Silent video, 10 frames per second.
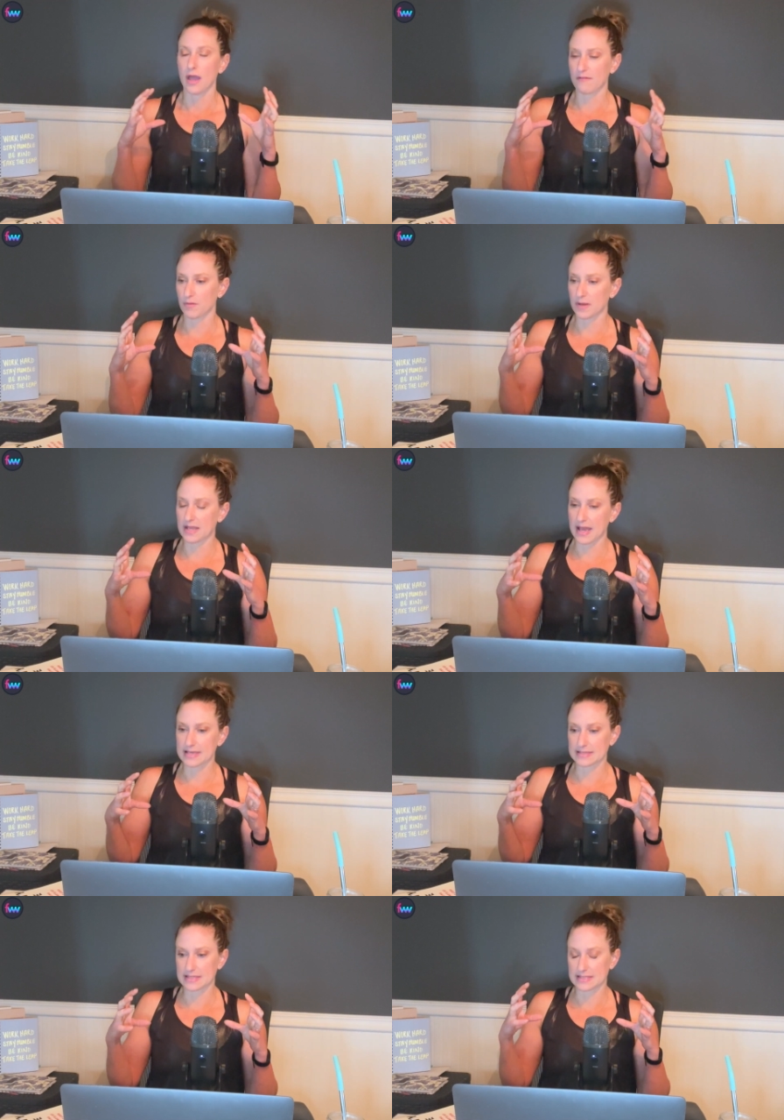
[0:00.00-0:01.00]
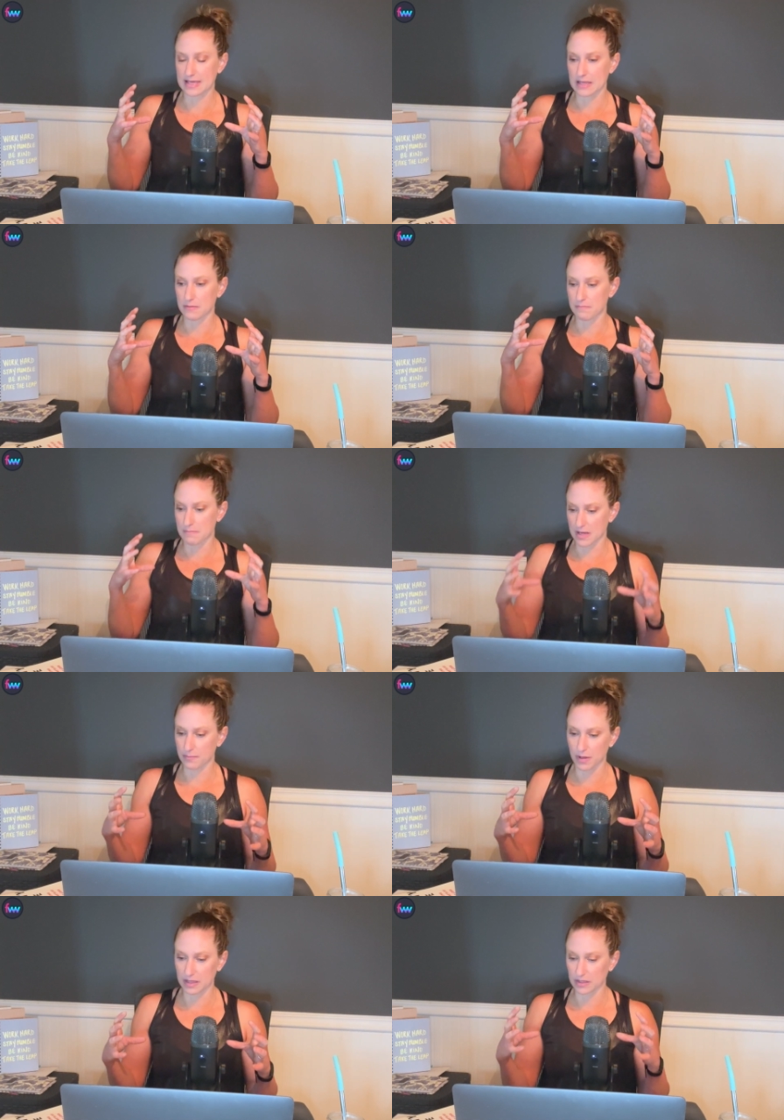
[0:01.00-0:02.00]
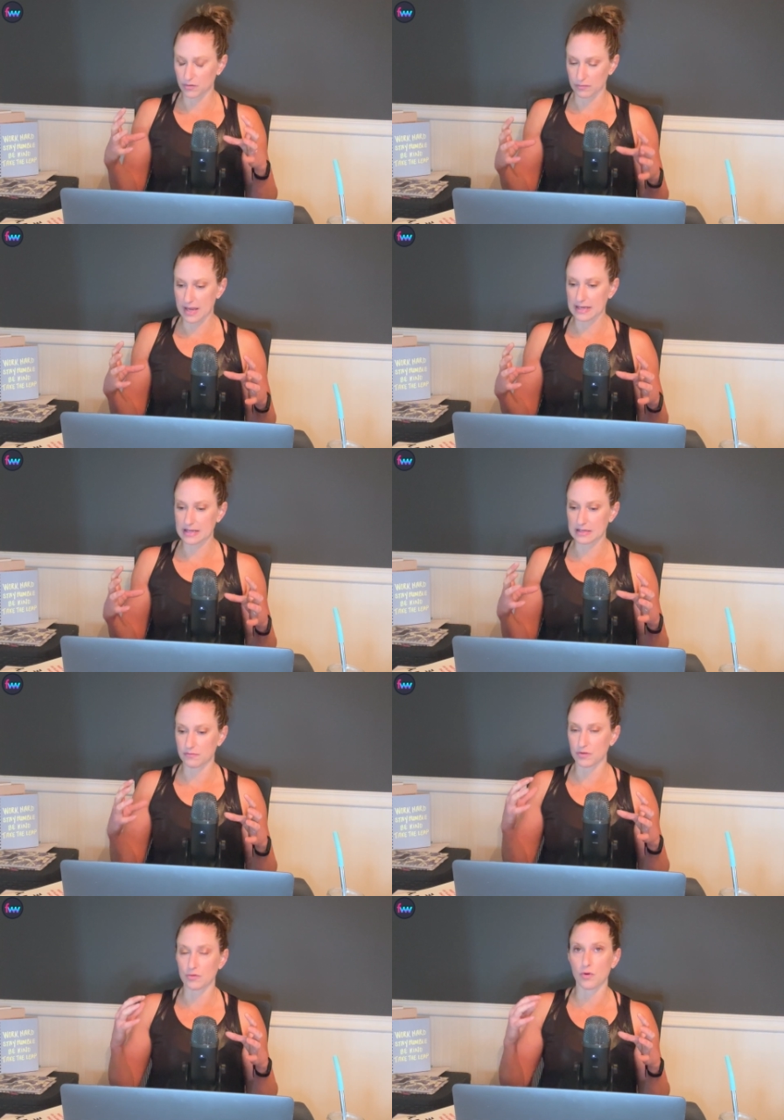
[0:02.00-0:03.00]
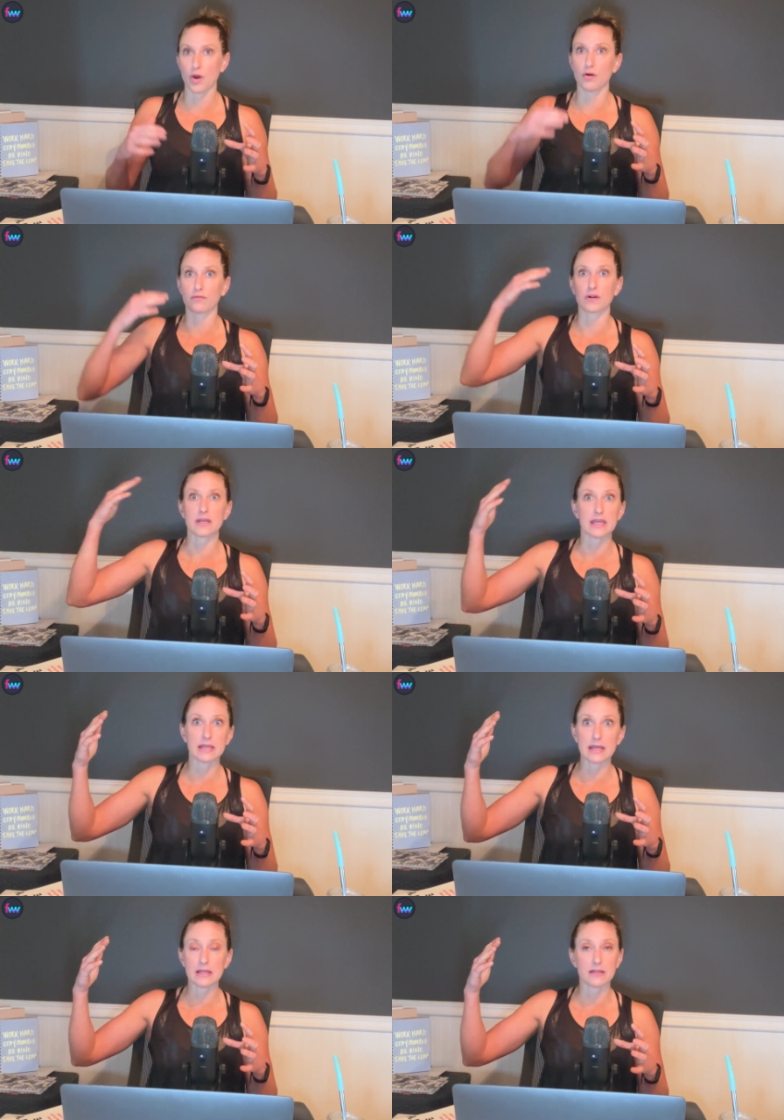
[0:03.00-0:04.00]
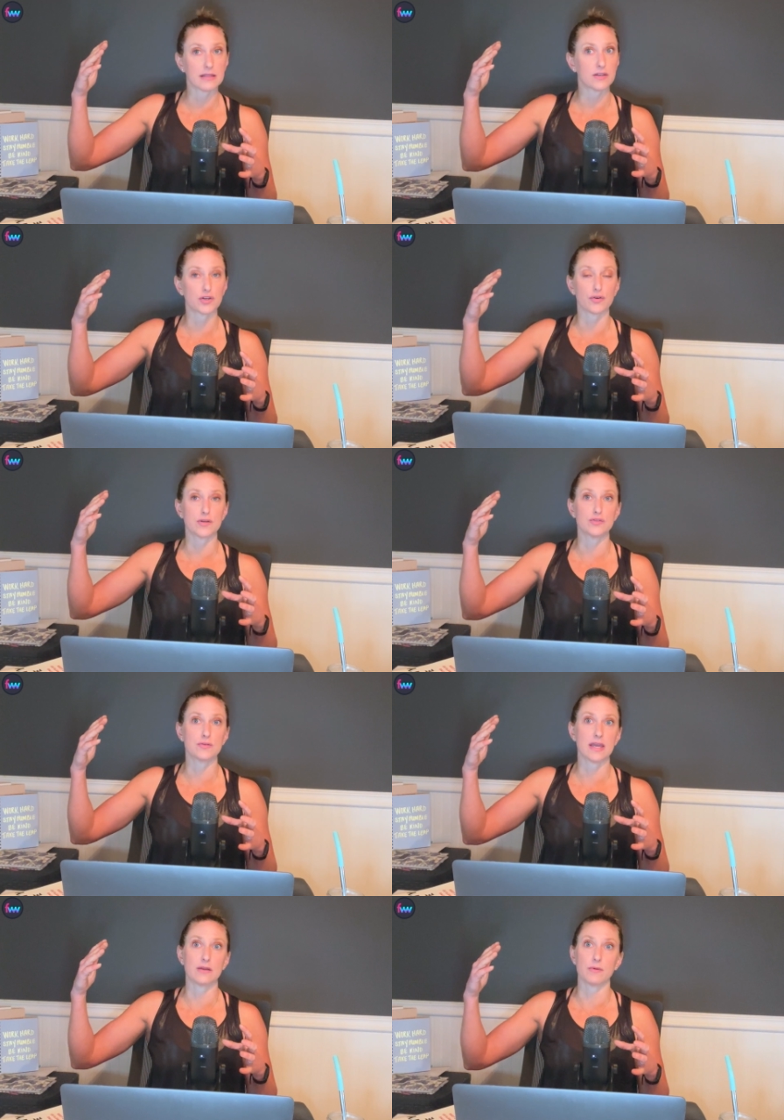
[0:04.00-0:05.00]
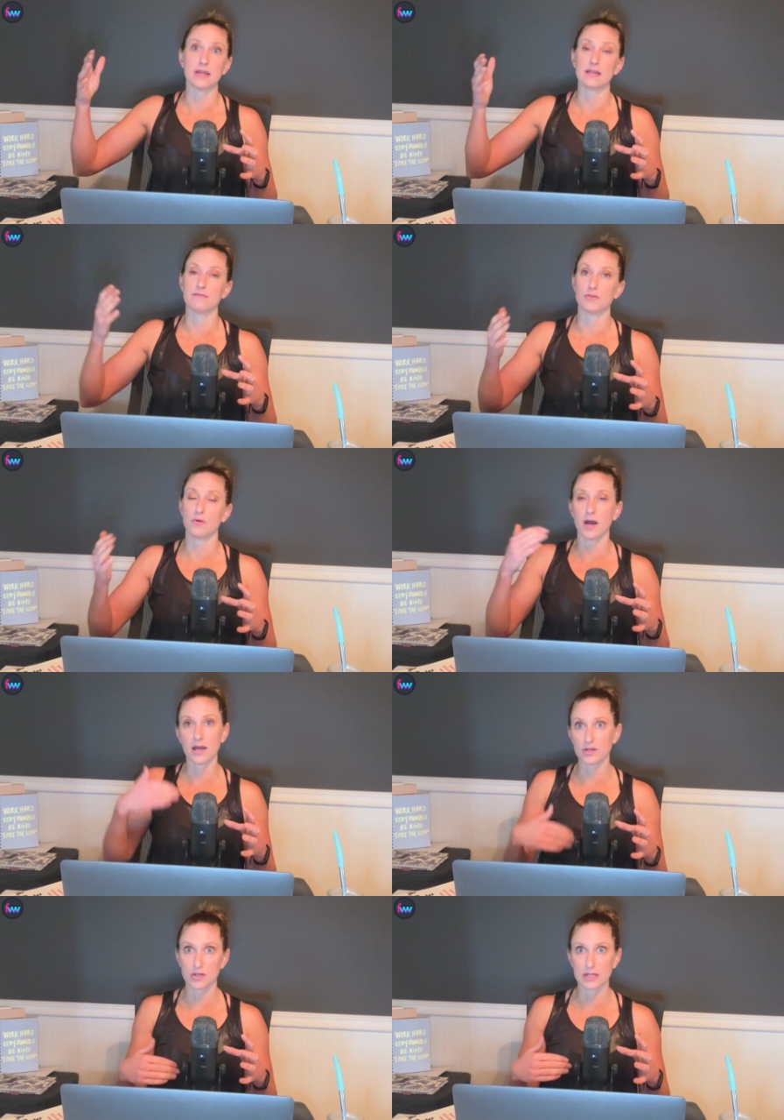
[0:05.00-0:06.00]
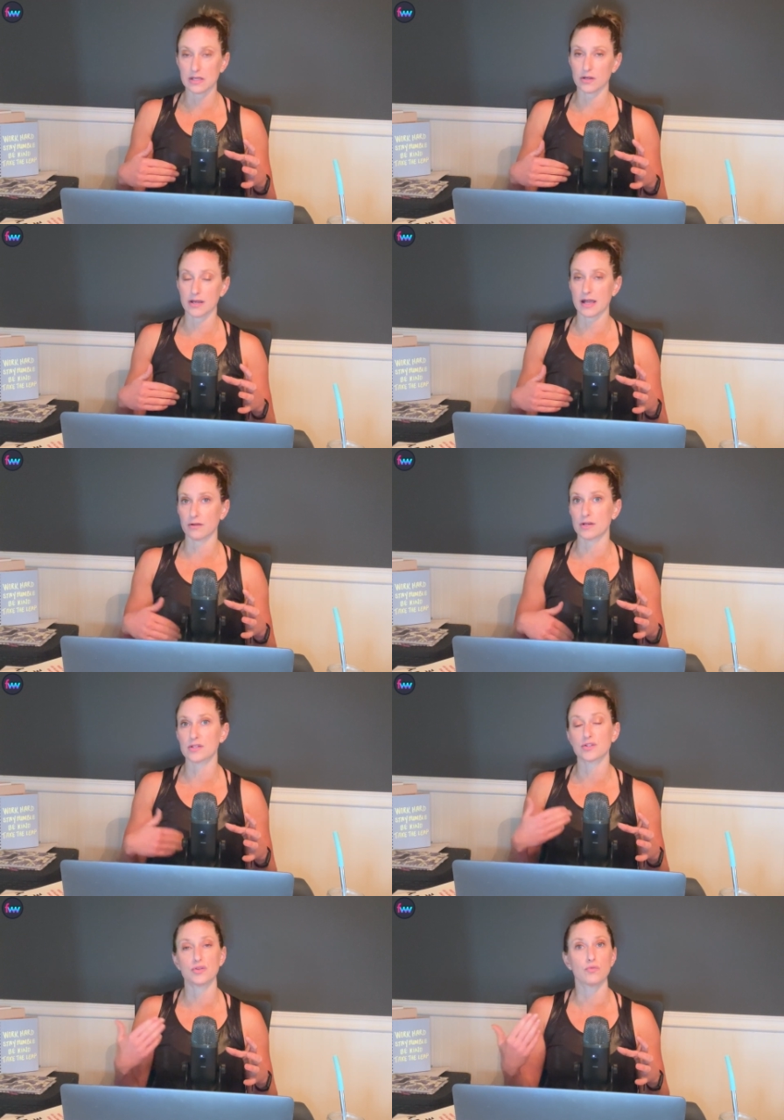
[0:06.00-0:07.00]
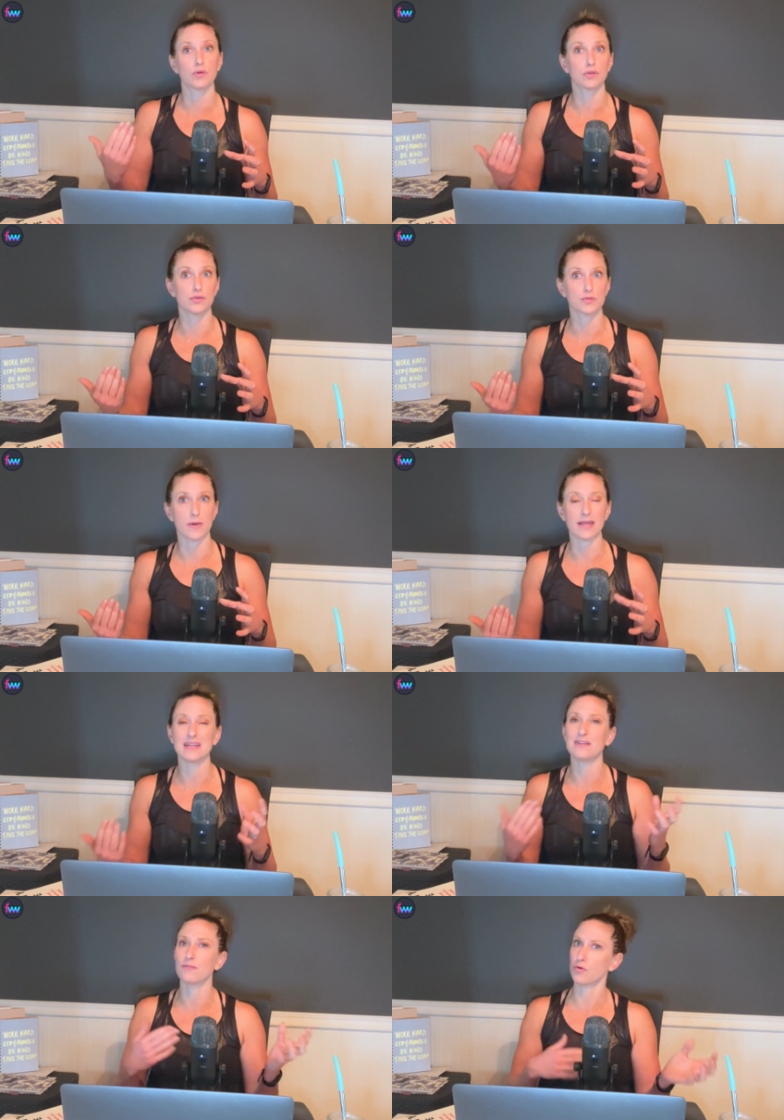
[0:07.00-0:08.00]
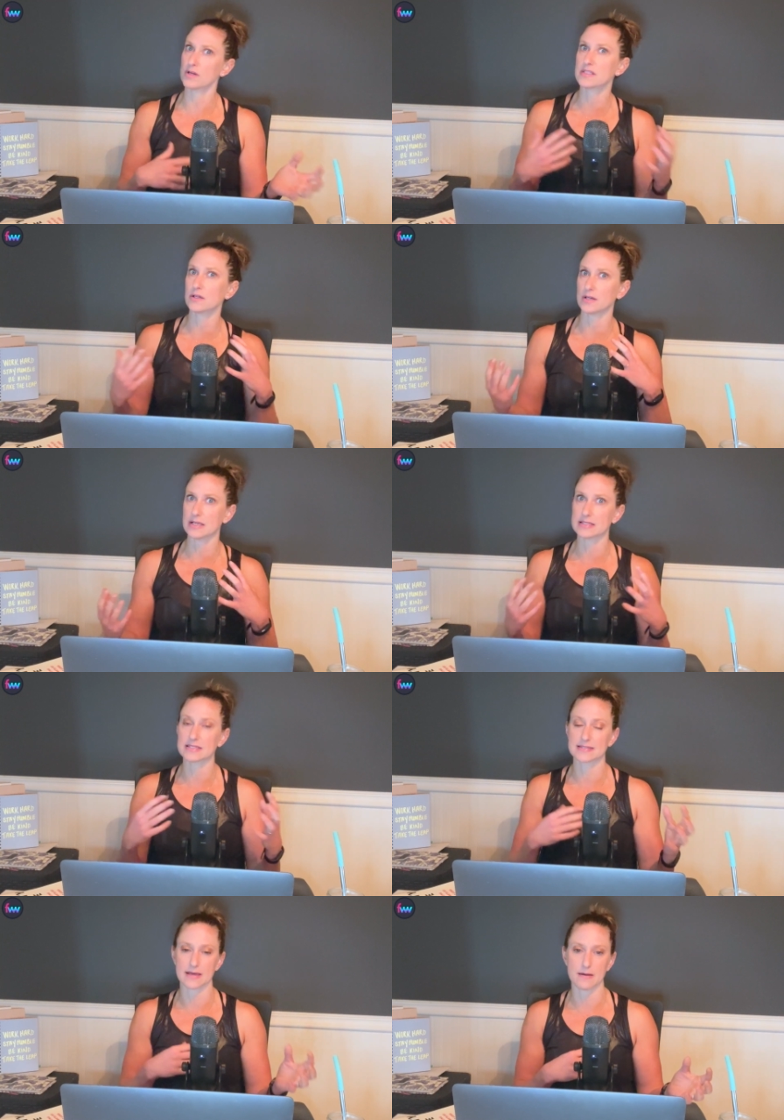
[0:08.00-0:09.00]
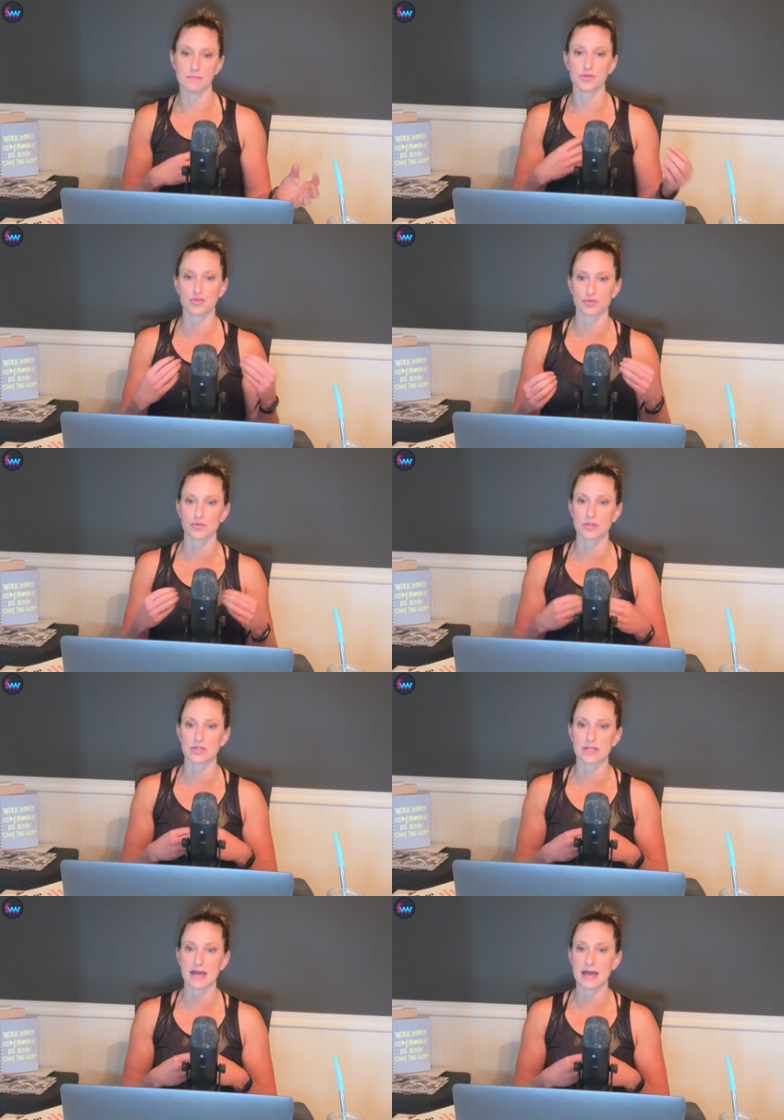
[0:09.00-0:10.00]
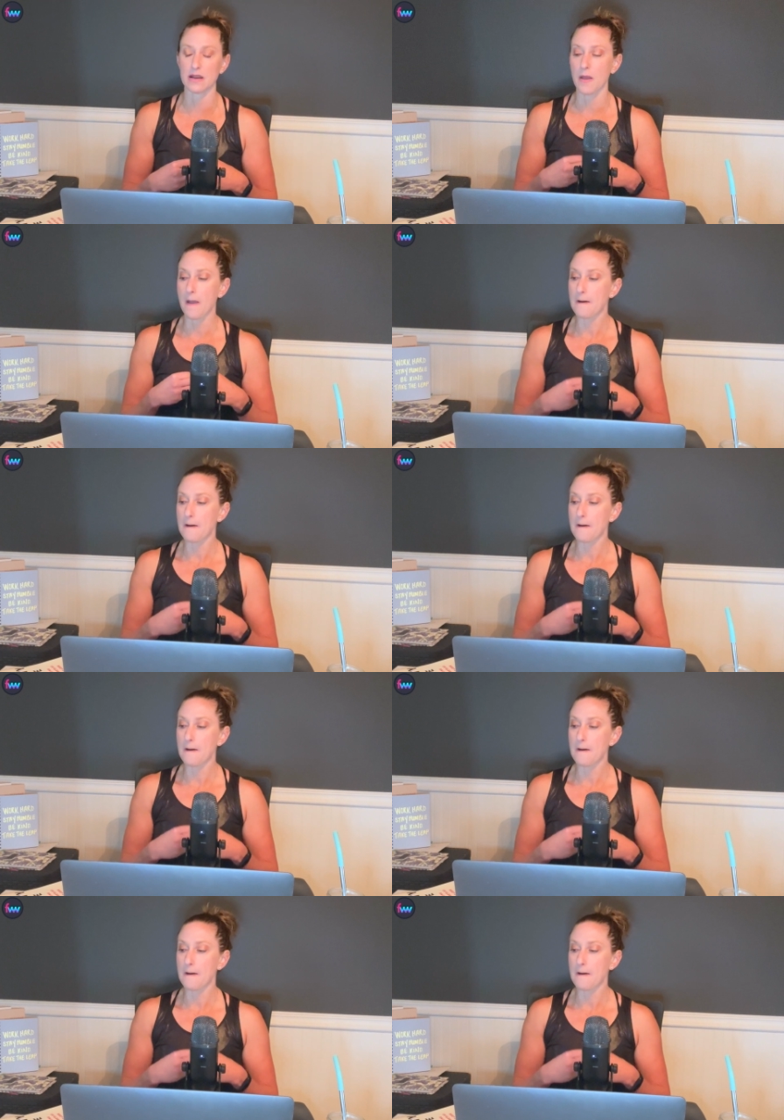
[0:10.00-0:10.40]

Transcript: everybody has this set metabolic rate, and if you overeat it, then you're going to gain weight. If you undereat your calories, you will lose weight. And of course, there is some truth to that,